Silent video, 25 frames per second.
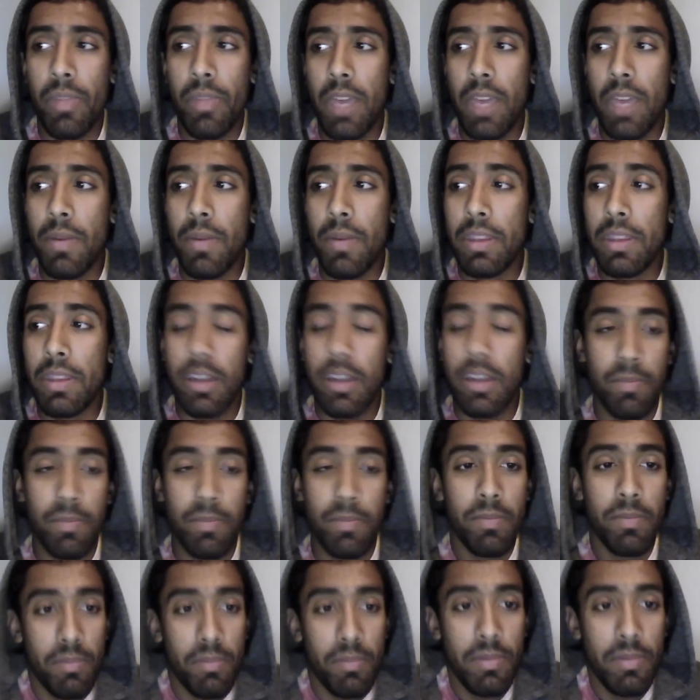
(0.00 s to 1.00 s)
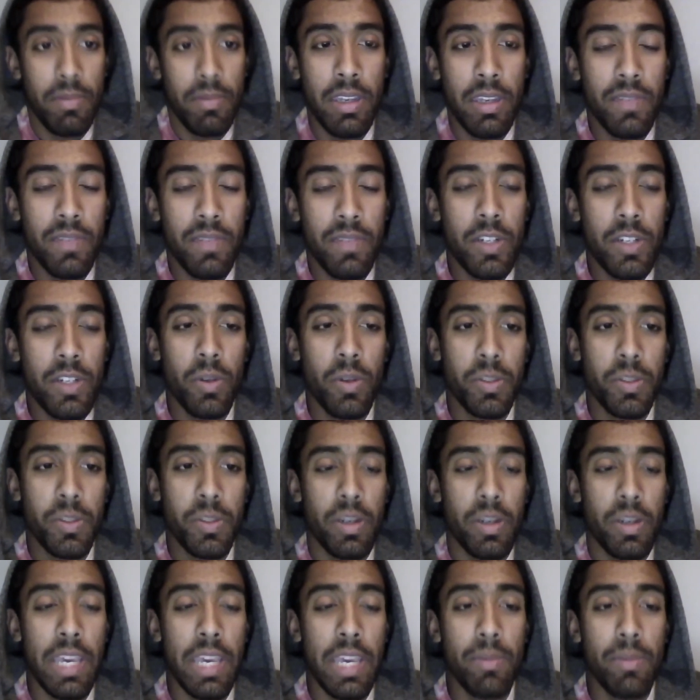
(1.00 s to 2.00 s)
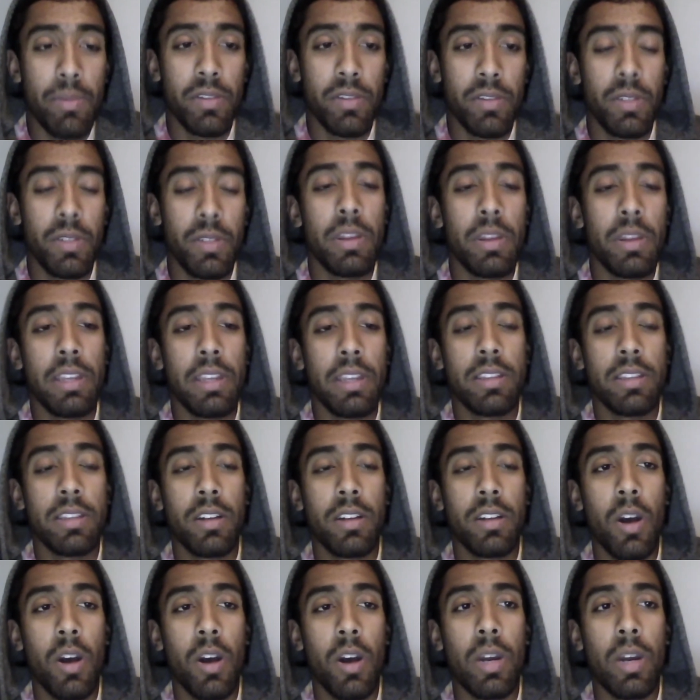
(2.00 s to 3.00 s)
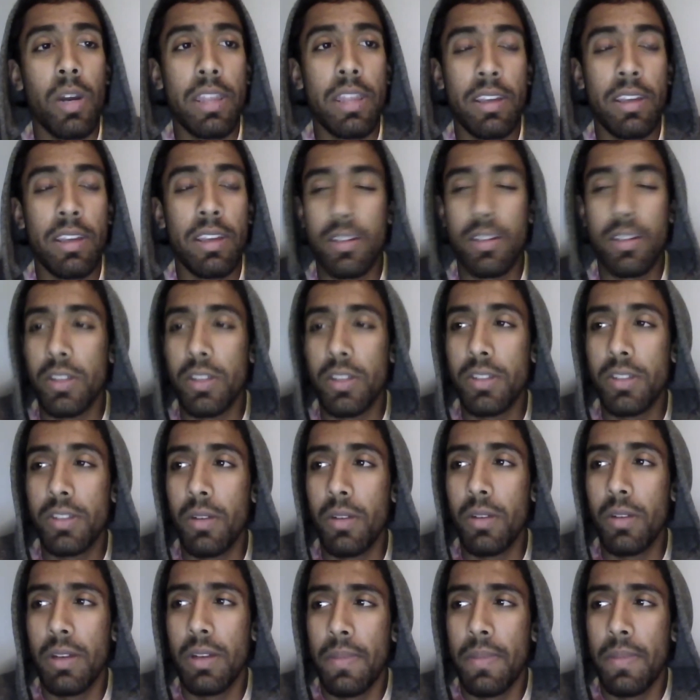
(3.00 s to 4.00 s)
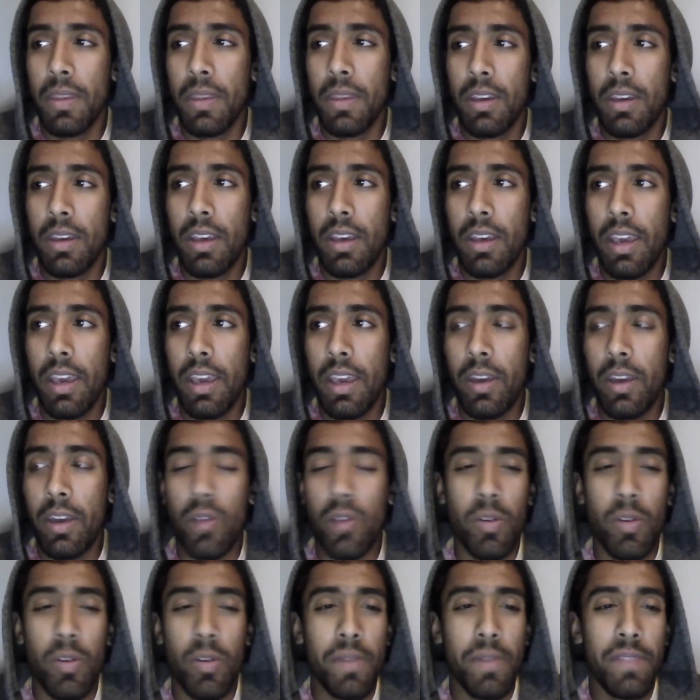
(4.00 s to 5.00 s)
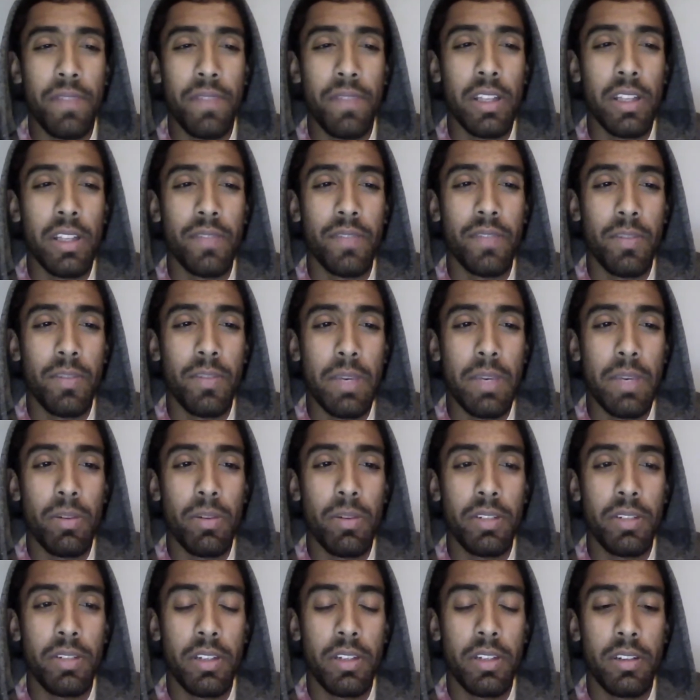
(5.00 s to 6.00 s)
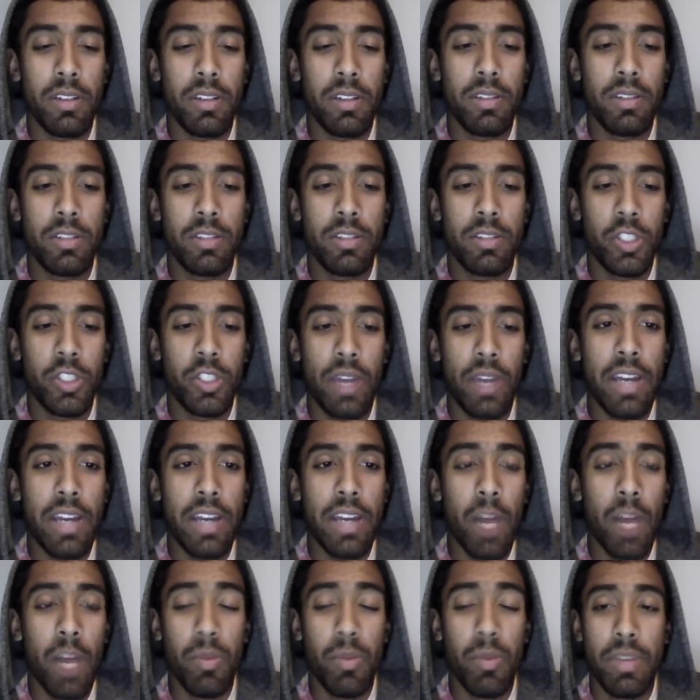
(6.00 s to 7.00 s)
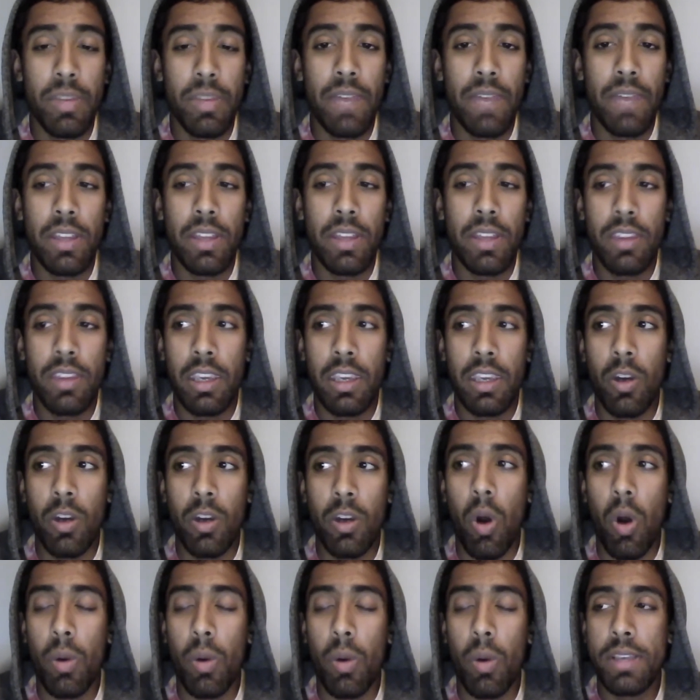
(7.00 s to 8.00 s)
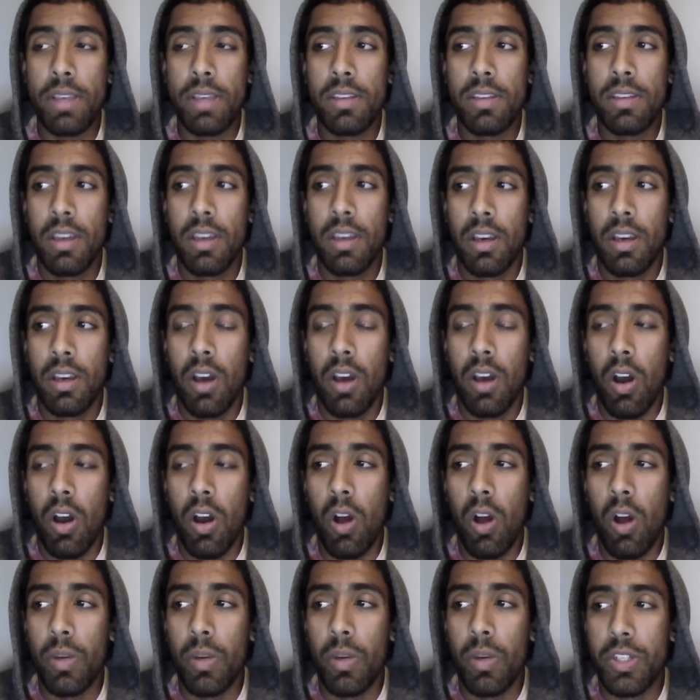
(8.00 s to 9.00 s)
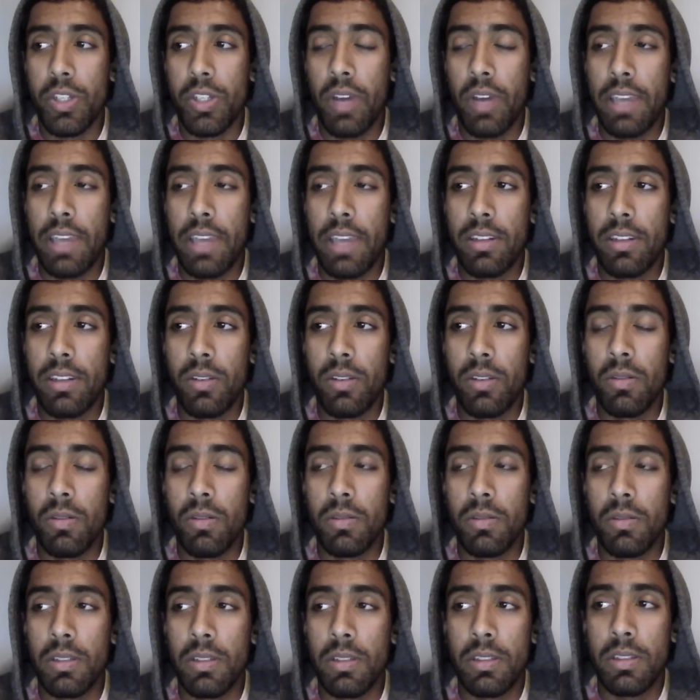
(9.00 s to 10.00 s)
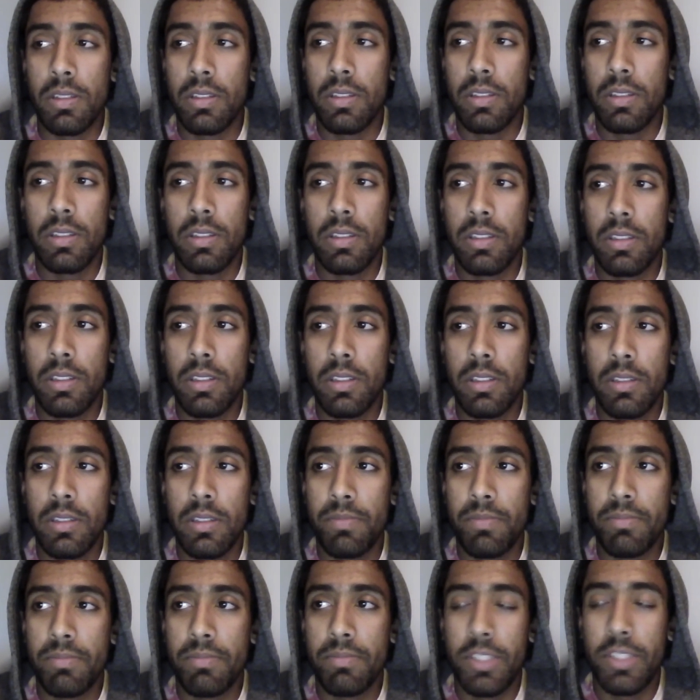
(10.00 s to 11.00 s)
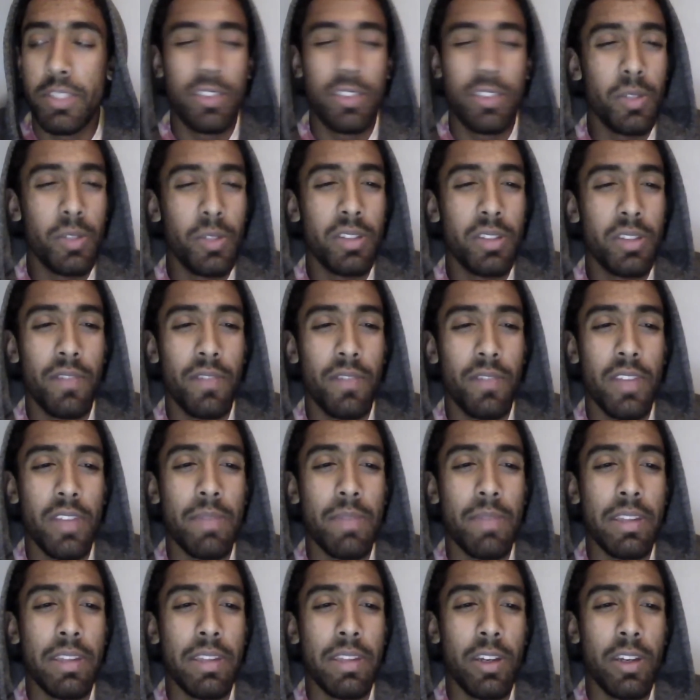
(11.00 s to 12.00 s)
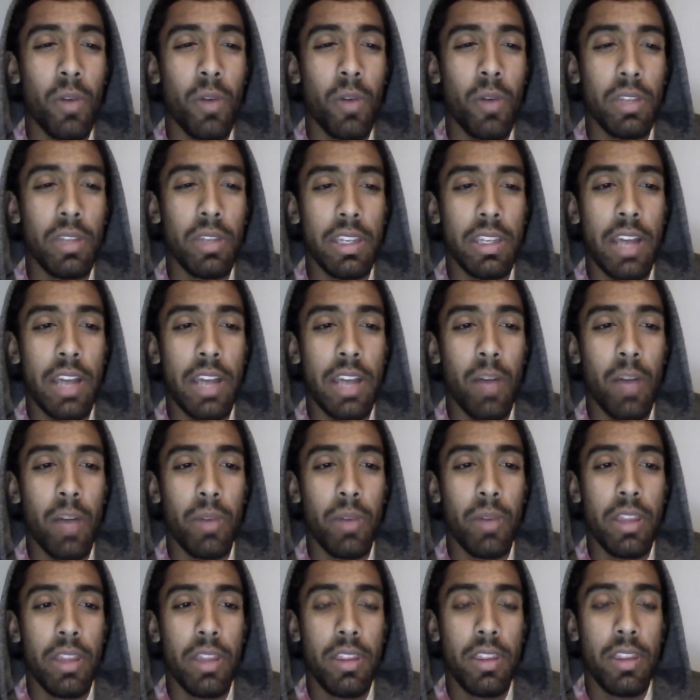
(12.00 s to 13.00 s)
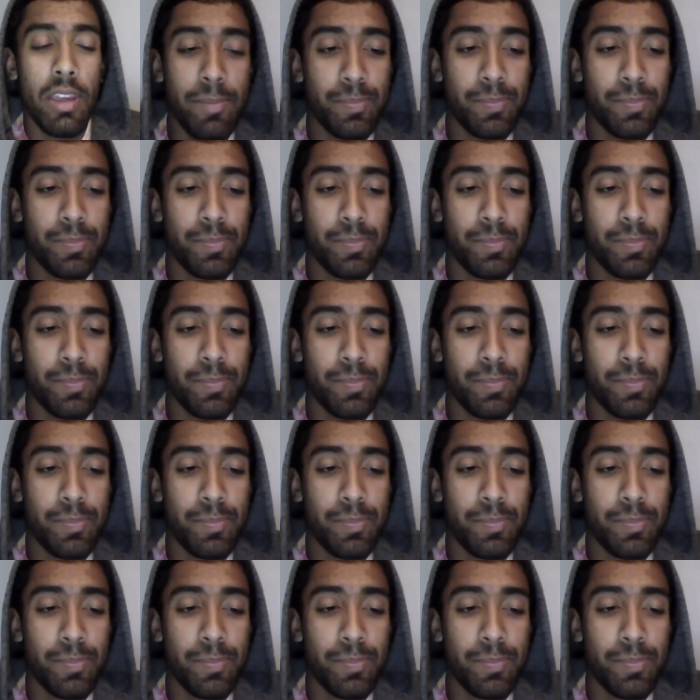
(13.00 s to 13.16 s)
them. I mean, they're individuals who are capable of doing things on their own. I think there's also an overwhelming feeling for people to just try and help them with everything. Always trying to just do stuff for them that they don't really need help with.